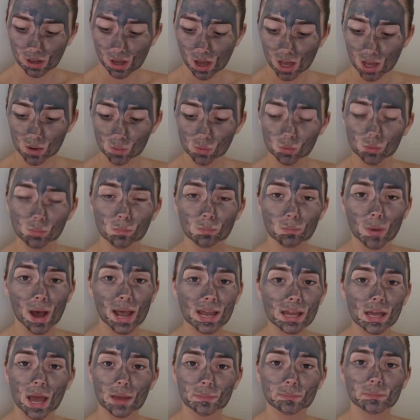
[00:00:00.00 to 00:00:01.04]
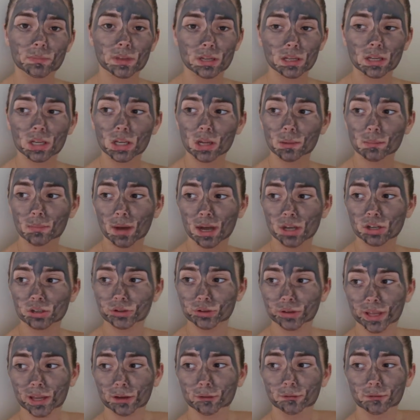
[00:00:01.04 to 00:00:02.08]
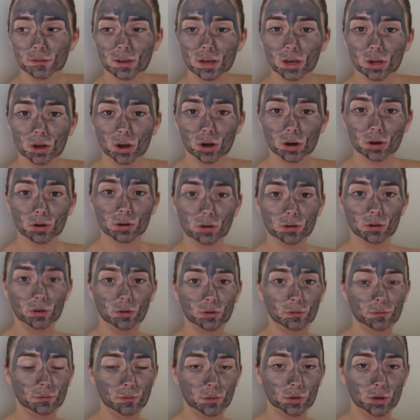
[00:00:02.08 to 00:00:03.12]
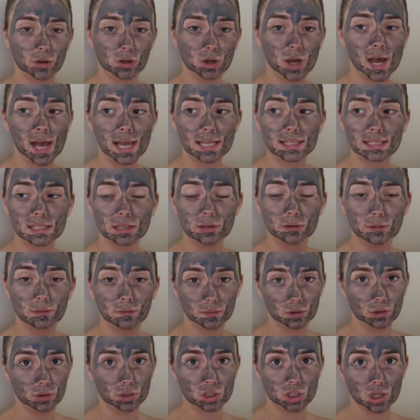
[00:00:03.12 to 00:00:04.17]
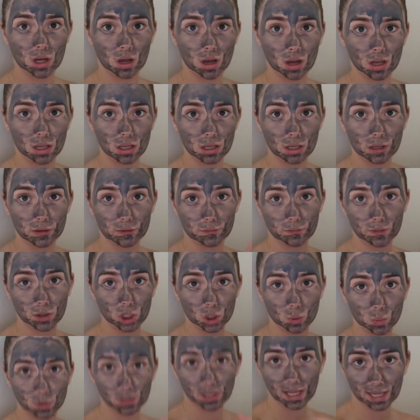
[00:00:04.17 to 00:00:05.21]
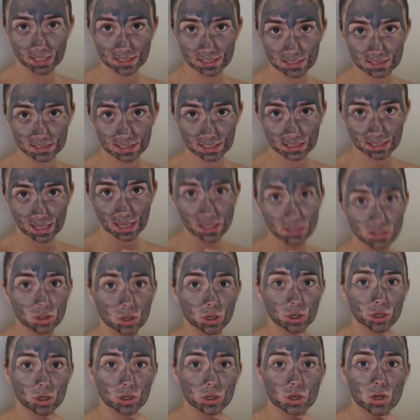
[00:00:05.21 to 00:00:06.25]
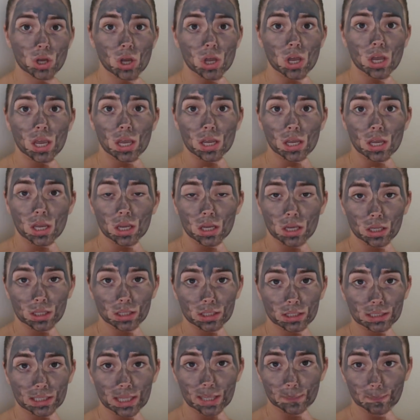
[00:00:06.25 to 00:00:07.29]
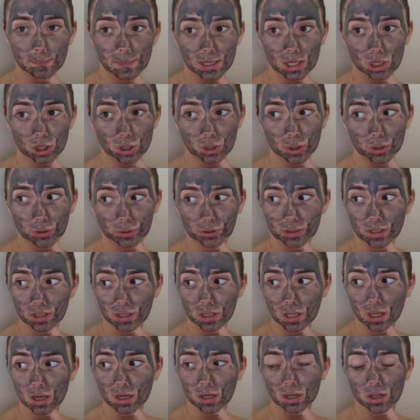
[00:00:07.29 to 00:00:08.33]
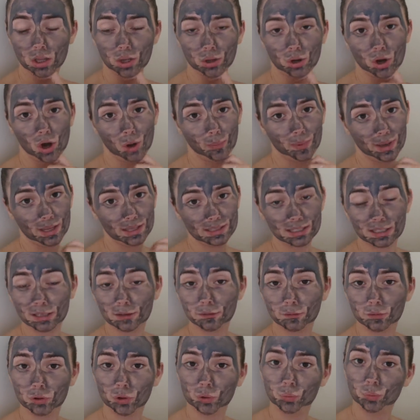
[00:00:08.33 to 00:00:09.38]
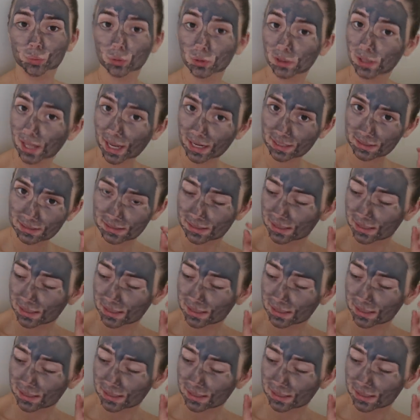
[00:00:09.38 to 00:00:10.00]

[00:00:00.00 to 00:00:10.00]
I will, might, I'm thinking I might do like a video for you guys in the future if you would like to see that. So let me know in the, the comments if you would like to